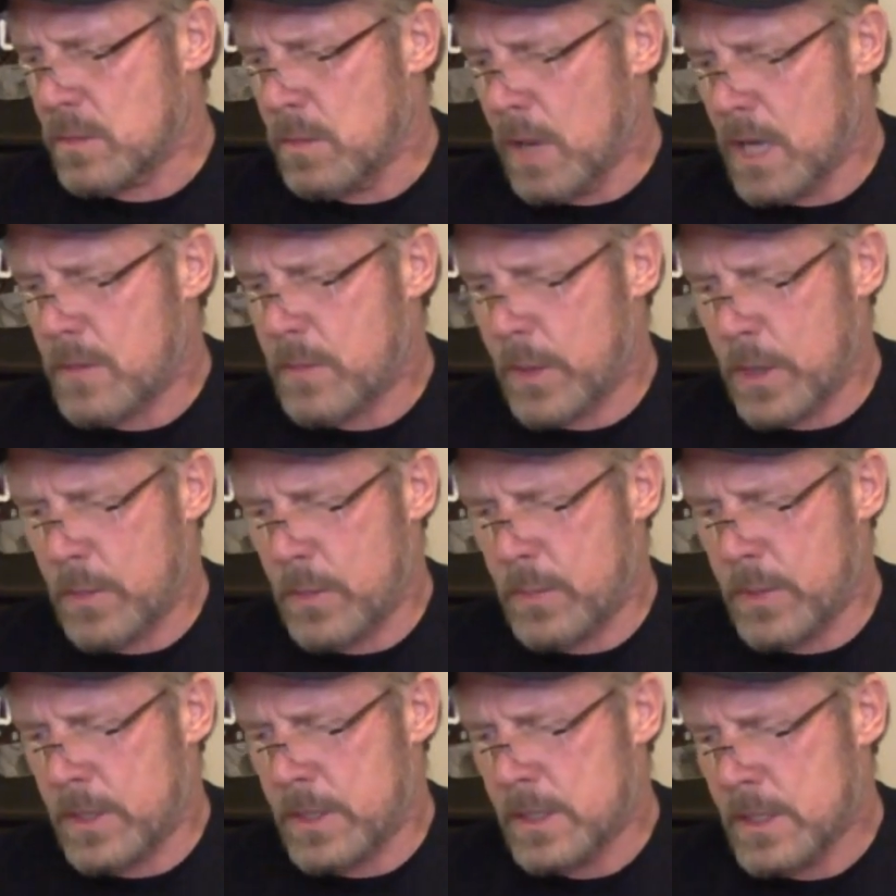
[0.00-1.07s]
block
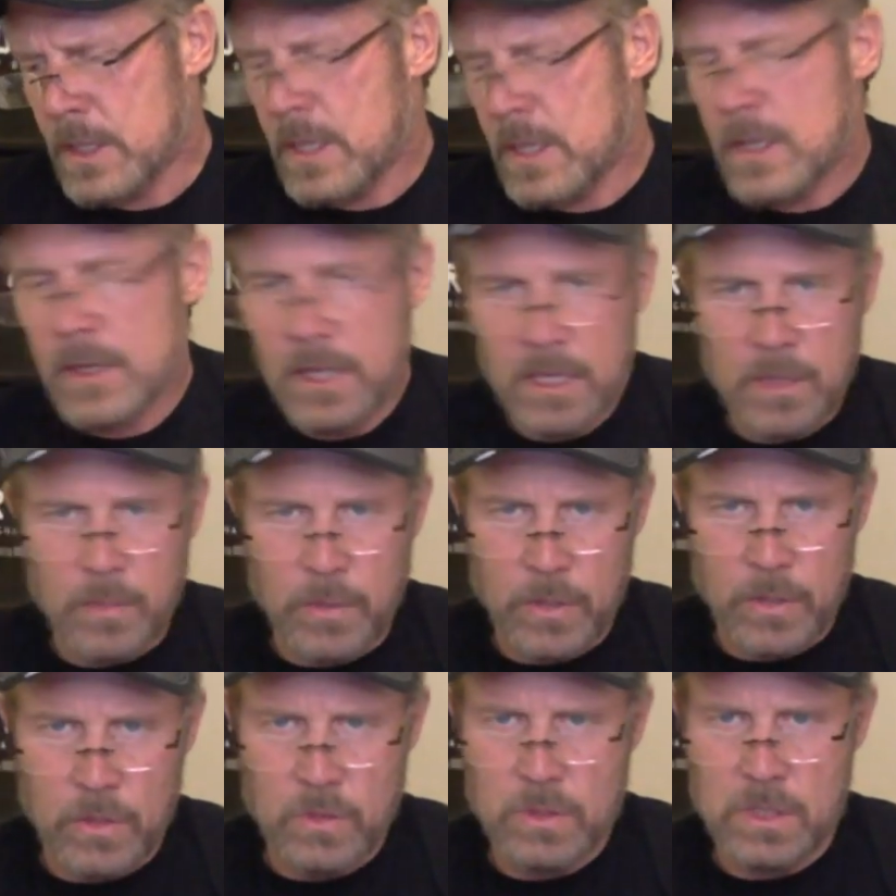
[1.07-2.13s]
parapet that could be
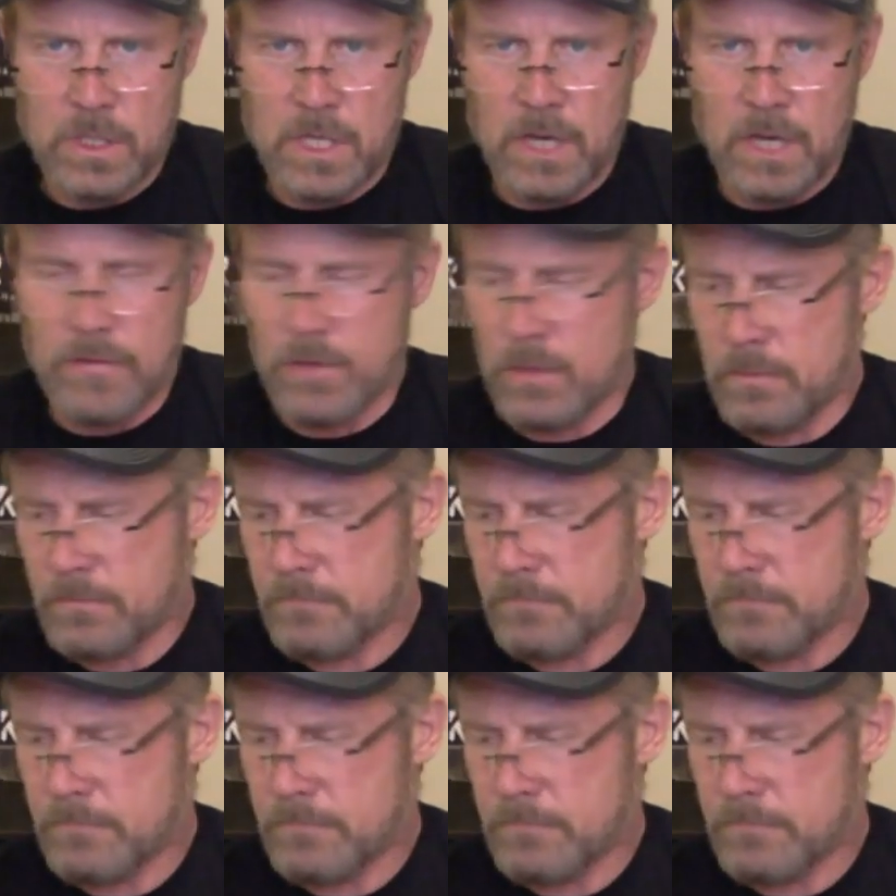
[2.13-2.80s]
used as cover.